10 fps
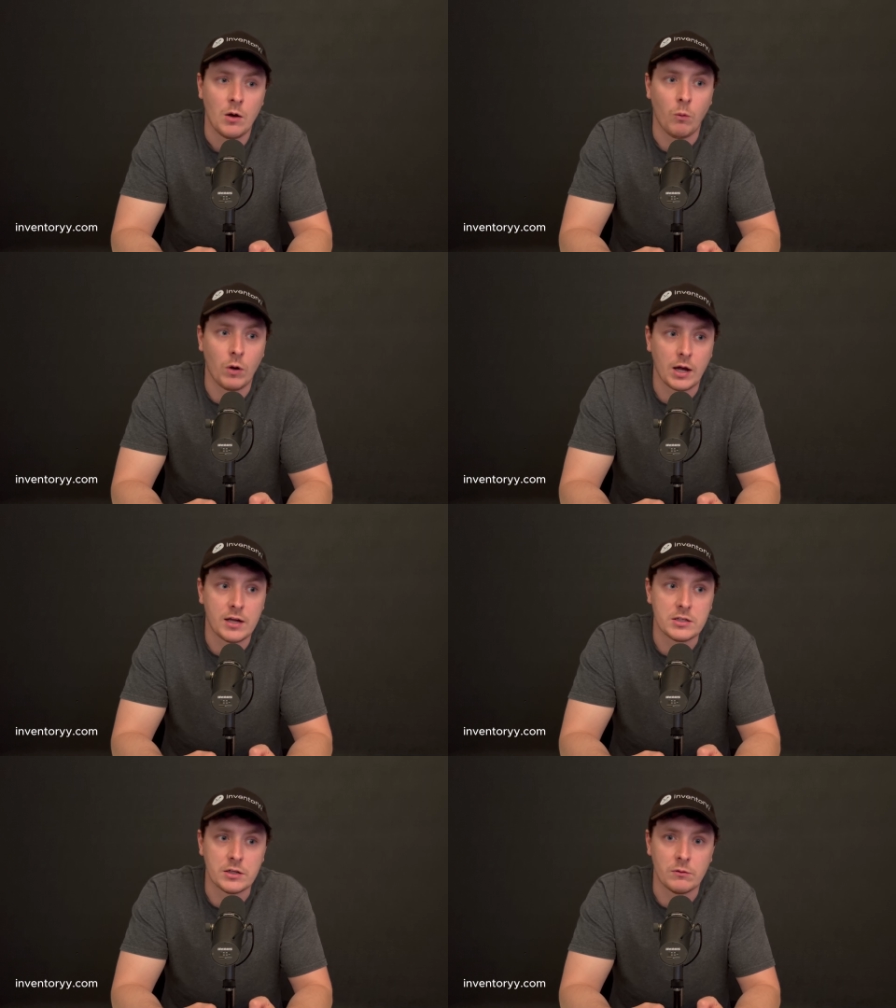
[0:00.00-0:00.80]
what
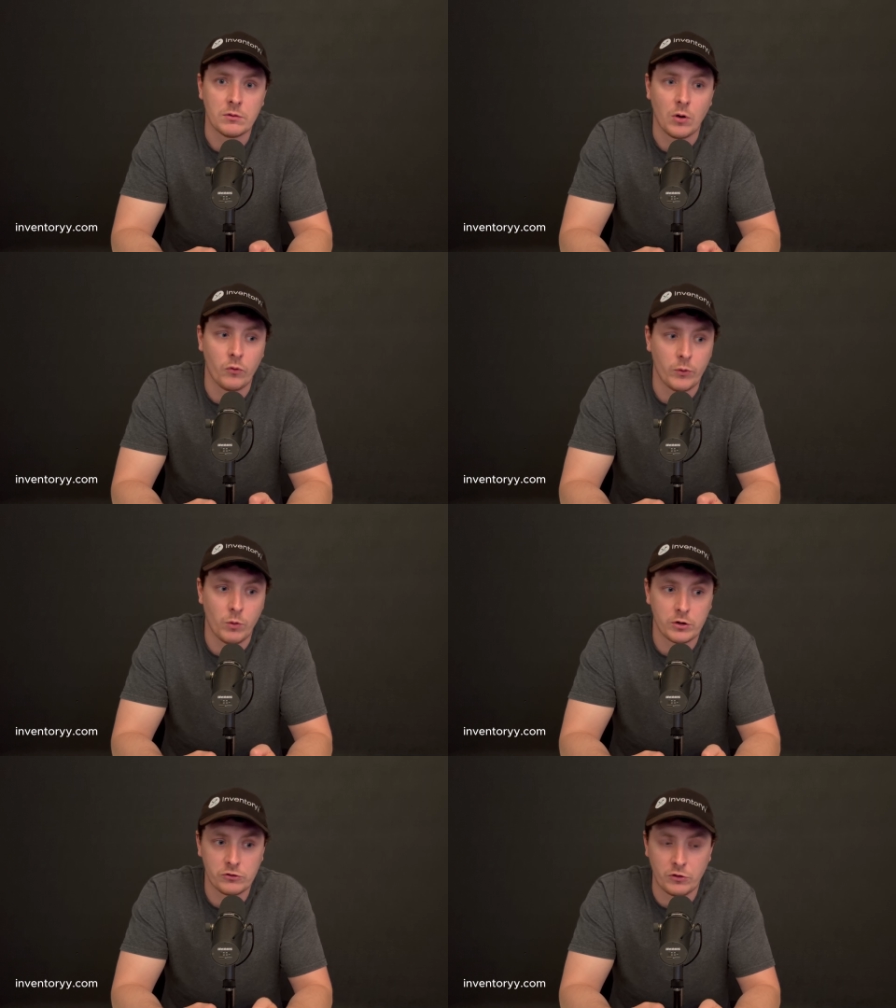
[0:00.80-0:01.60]
I do. Only
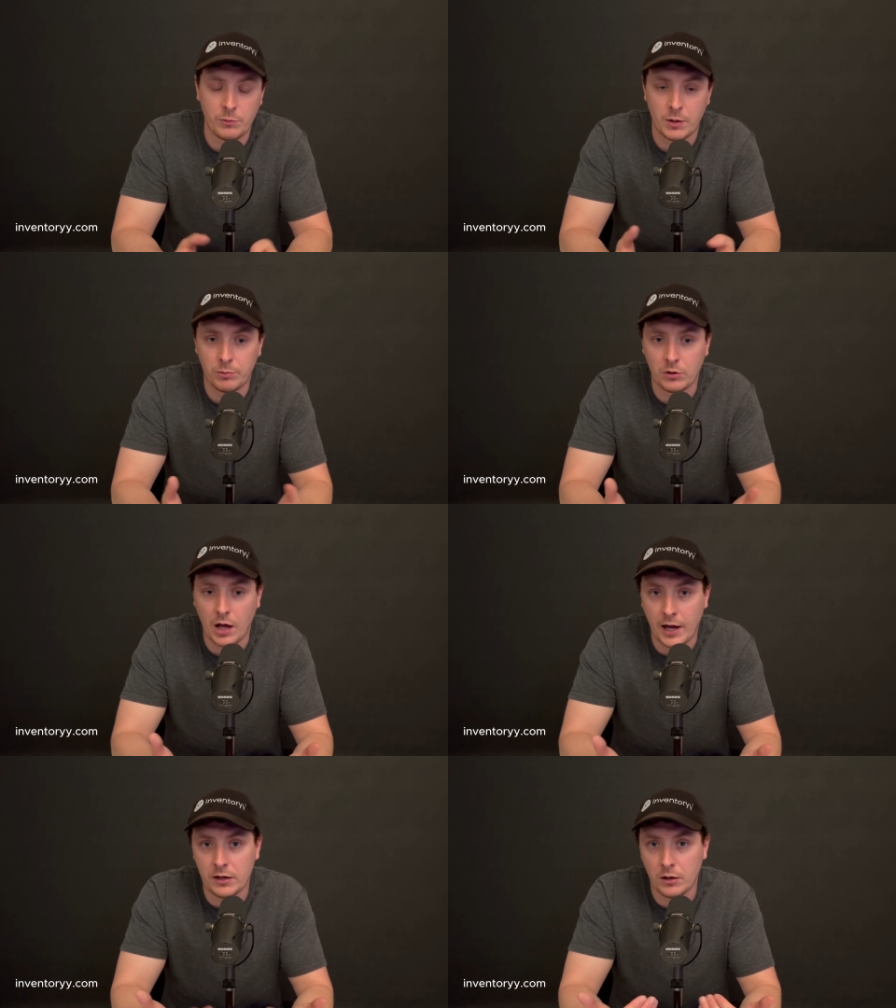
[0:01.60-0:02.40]
one or two people
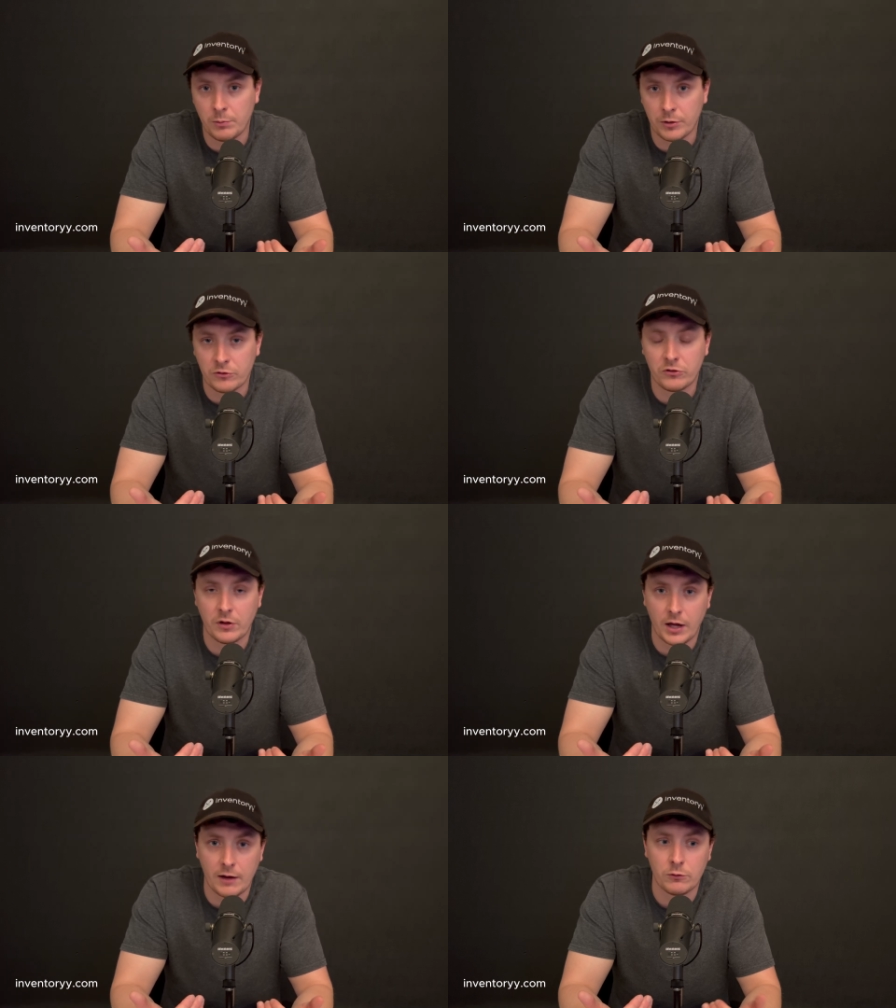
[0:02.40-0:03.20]
I know
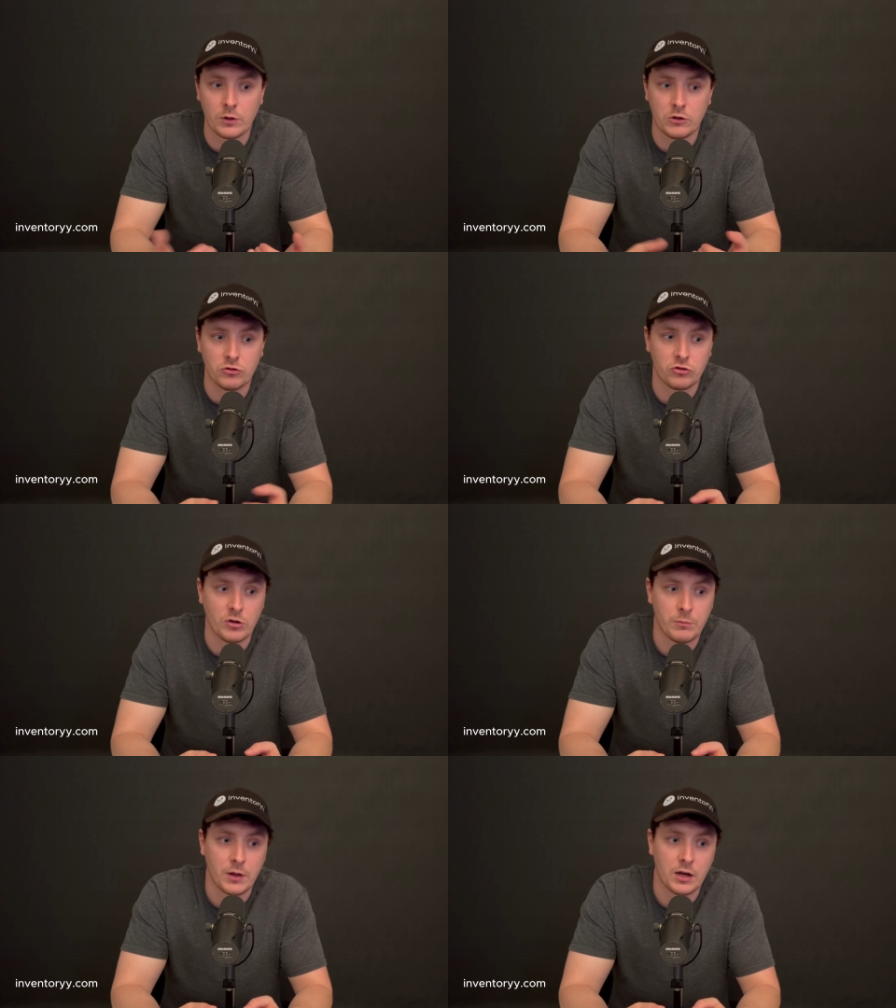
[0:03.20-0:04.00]
personally that I have a
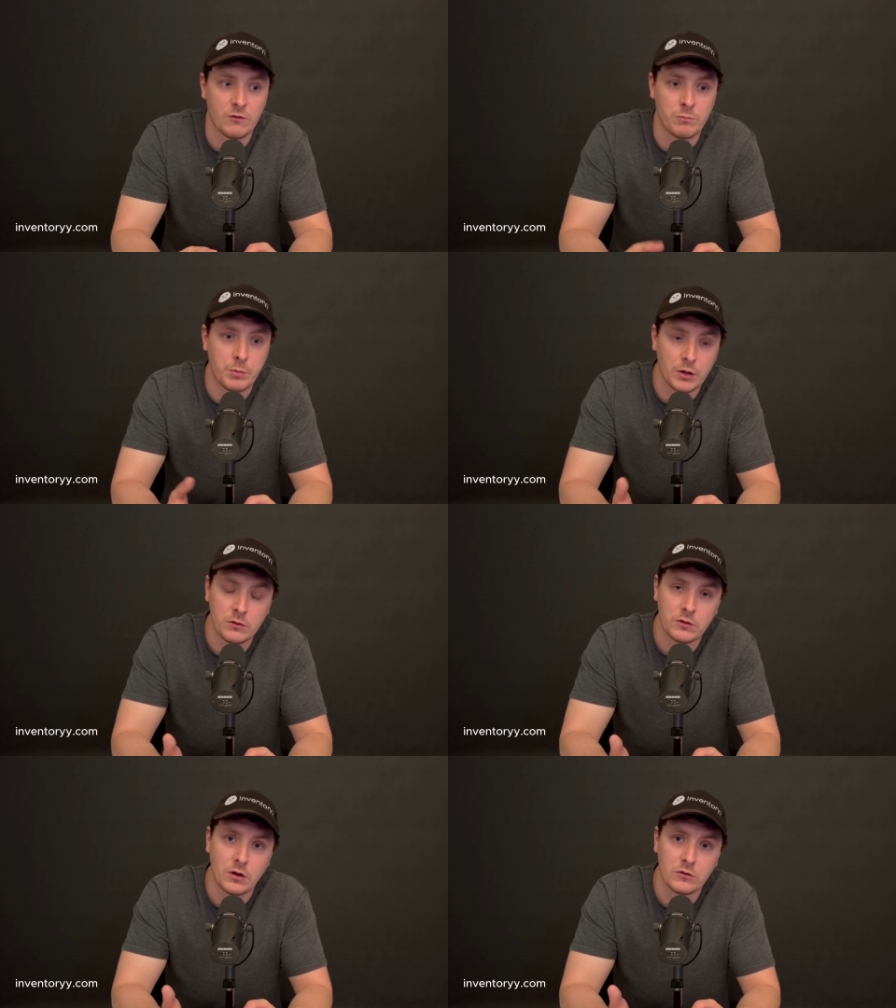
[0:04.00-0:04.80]
relationship that have
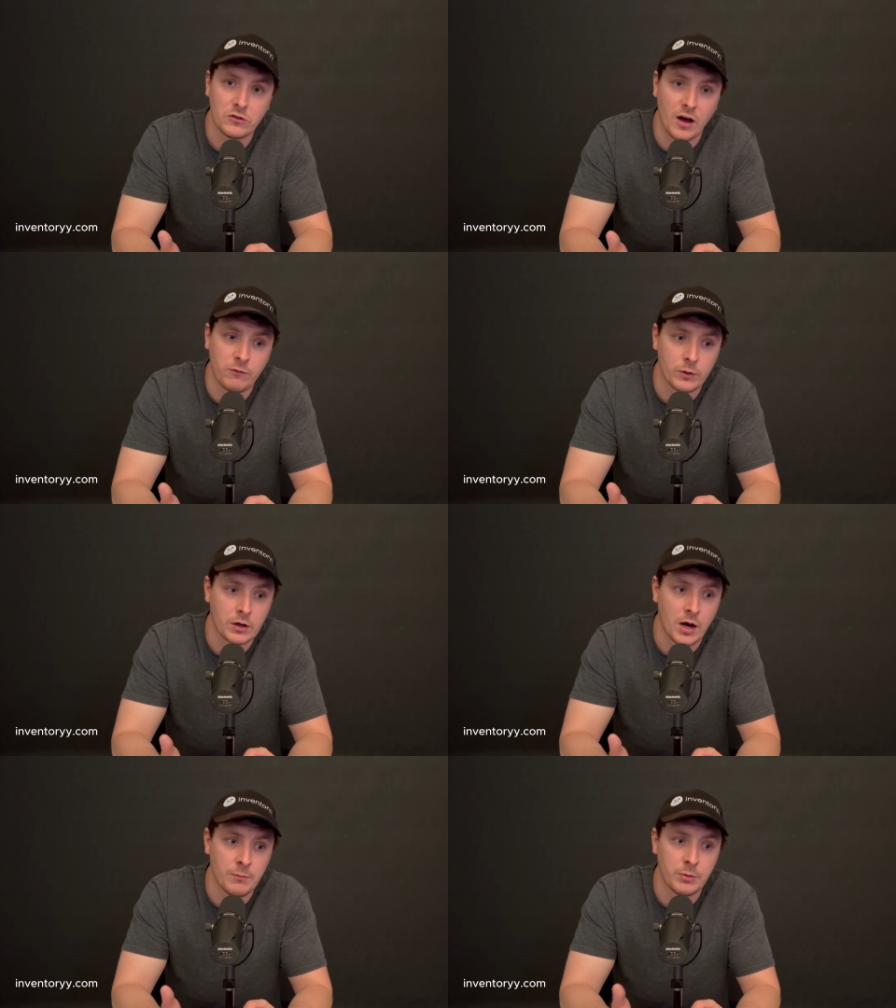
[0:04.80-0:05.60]
built a software
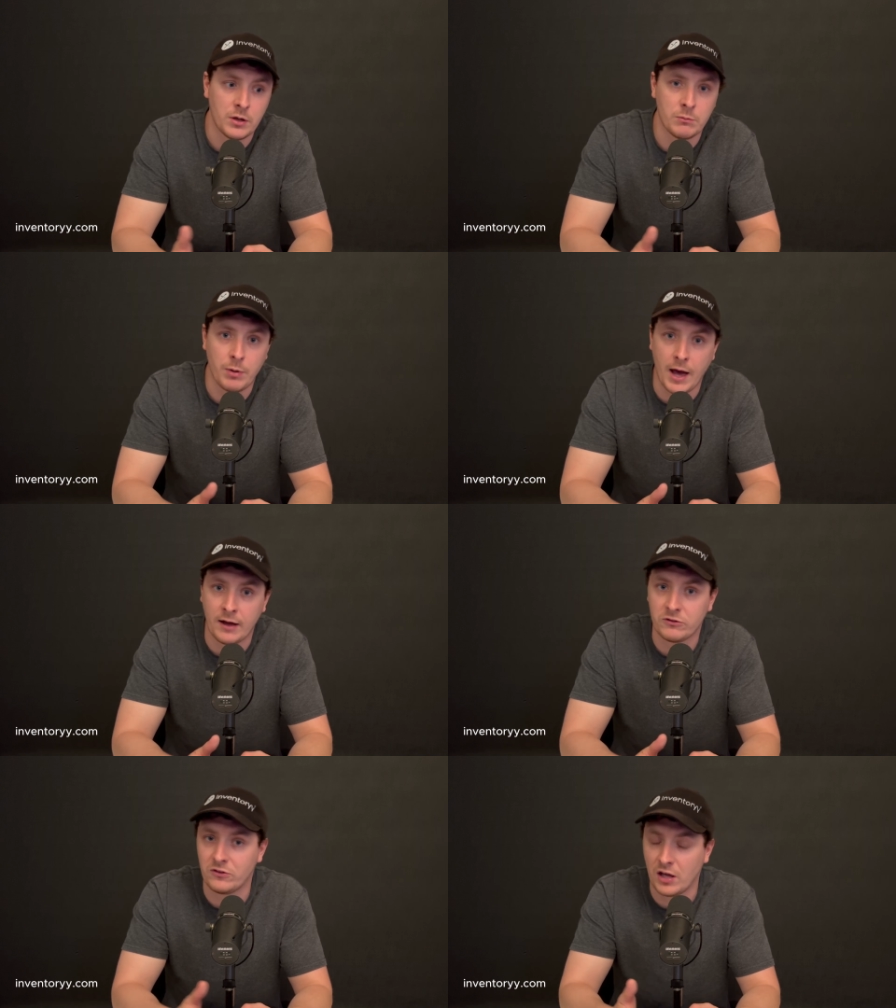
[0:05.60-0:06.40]
company
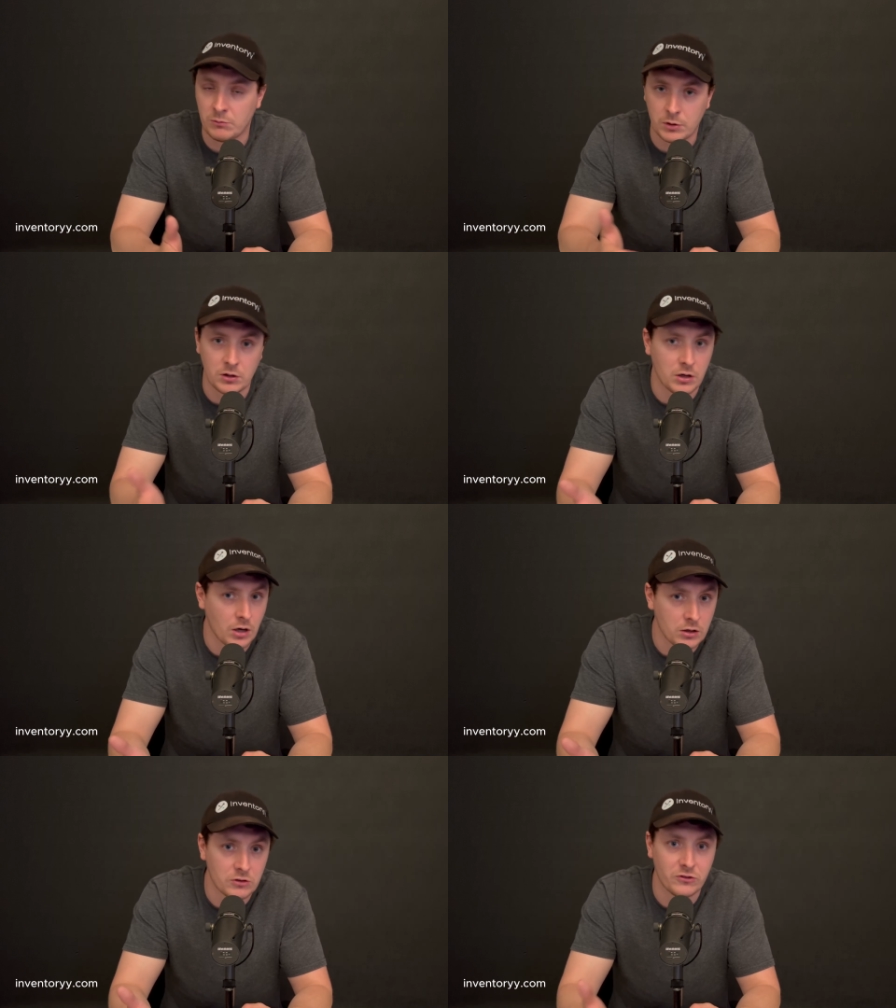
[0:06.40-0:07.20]
past $10 million
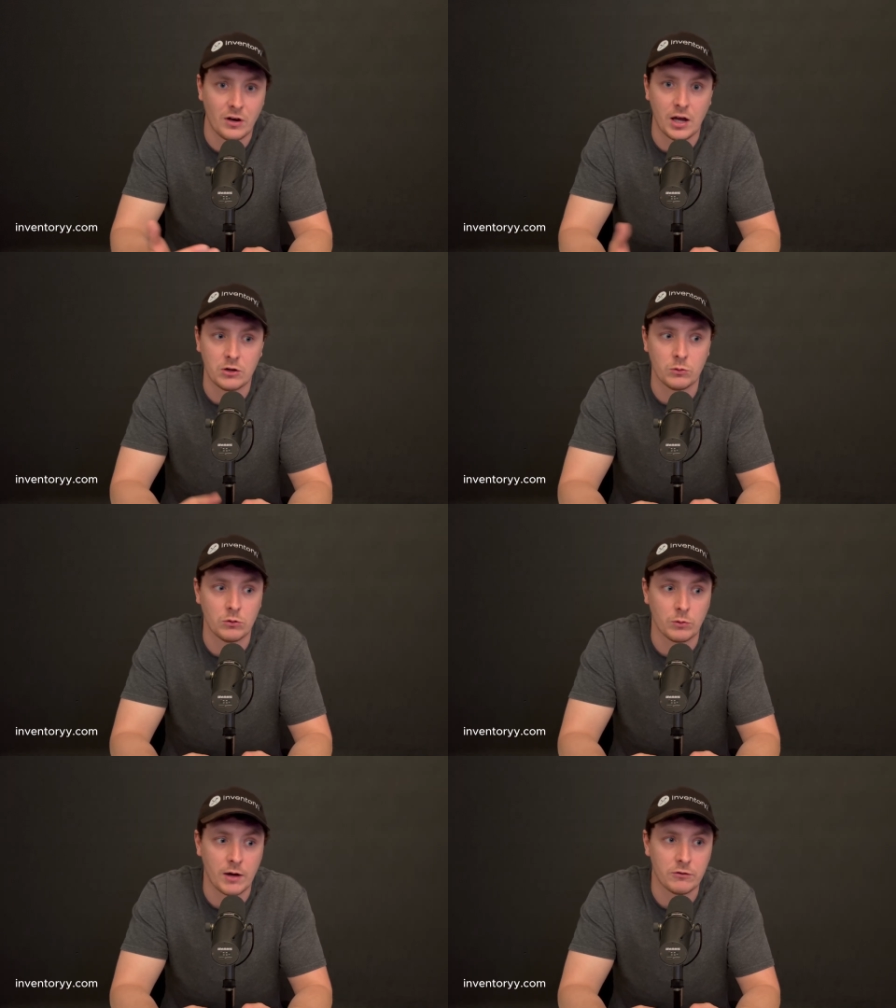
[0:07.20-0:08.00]
in
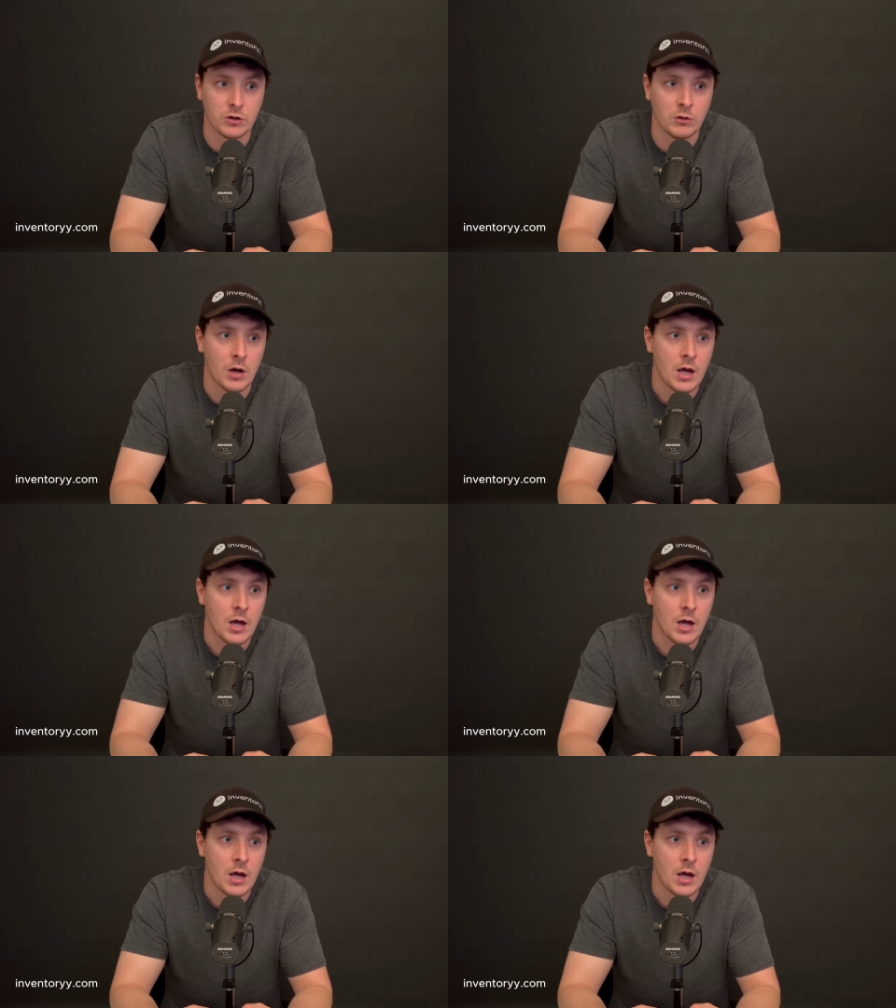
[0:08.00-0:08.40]
annual revenue,